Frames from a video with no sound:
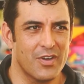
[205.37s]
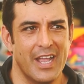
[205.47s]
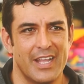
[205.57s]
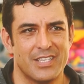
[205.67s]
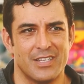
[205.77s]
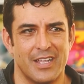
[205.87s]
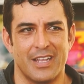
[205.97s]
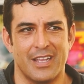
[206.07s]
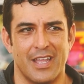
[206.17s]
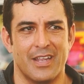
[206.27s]
their hands and,
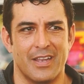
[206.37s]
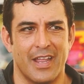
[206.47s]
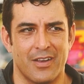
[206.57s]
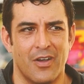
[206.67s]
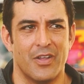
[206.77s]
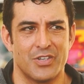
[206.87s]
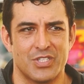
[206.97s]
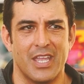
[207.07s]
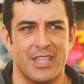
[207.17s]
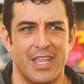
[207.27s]
and, and acknowledge
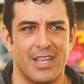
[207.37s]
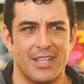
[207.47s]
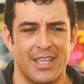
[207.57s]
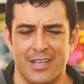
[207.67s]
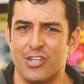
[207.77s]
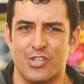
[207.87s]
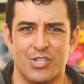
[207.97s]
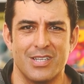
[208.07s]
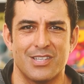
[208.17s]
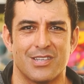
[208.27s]
they, they, they need
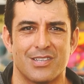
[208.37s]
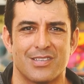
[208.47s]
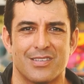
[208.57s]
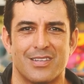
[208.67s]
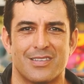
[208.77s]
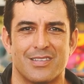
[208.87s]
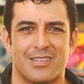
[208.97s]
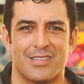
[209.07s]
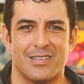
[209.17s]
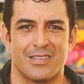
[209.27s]
Jesus. It's,
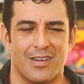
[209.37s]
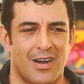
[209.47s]
it's, it's